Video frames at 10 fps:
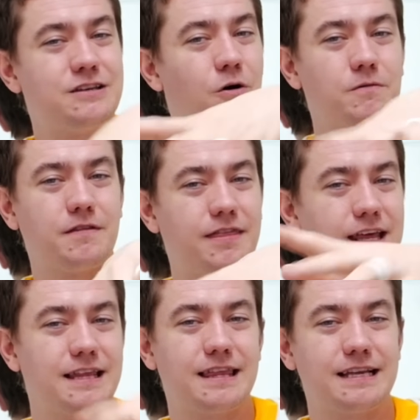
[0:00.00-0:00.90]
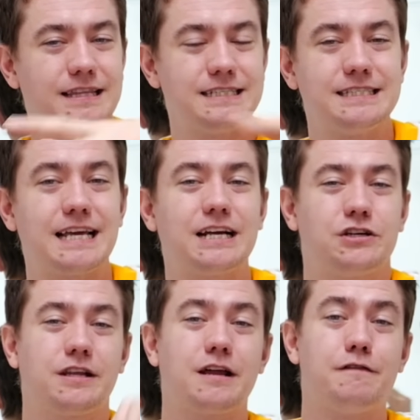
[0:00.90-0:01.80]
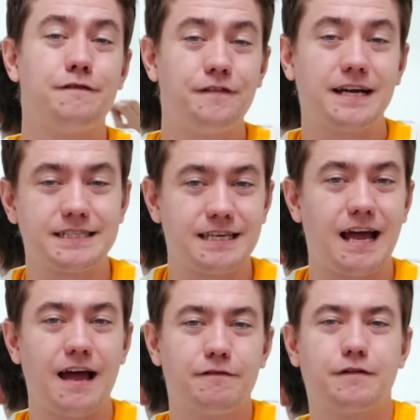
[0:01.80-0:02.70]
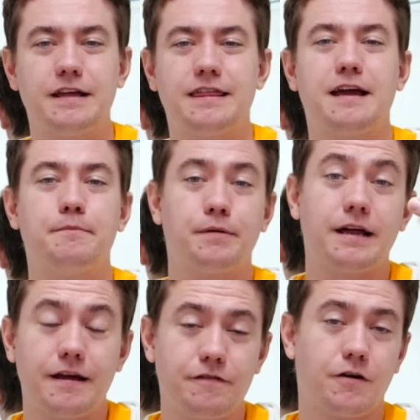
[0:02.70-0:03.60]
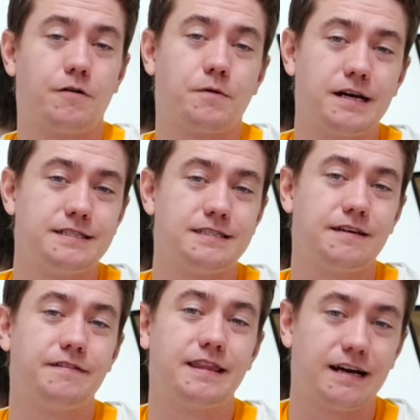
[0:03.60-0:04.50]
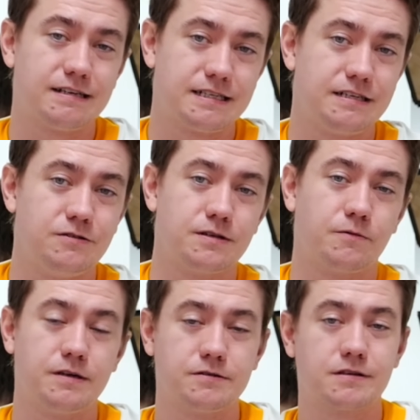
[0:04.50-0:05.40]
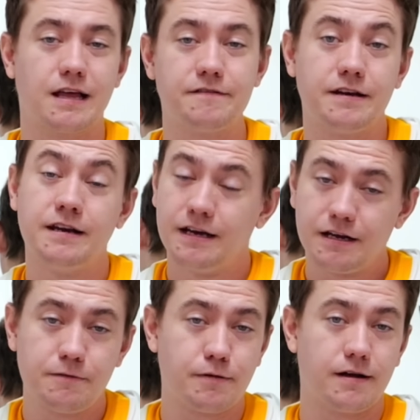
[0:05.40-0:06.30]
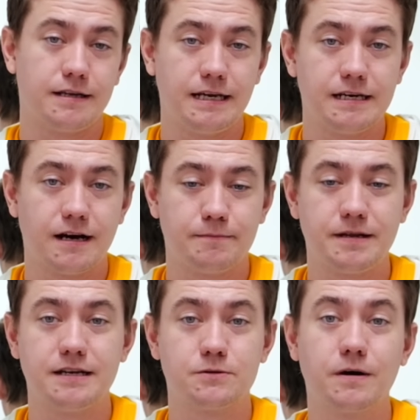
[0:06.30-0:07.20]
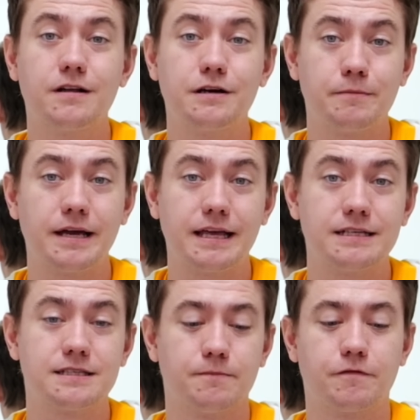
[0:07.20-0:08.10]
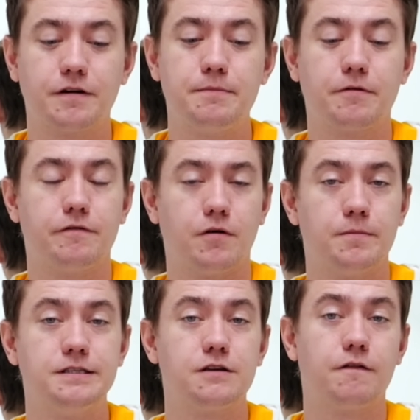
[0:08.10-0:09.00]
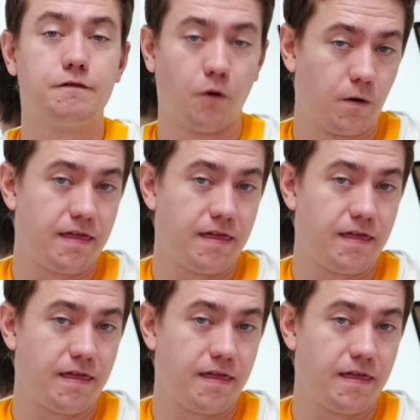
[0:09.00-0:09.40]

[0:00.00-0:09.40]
don't think that this is actually gonna fix everything, but if you're on Ryzen 7000 using Windows 11, you probably need to update as well, and you might get some free performance for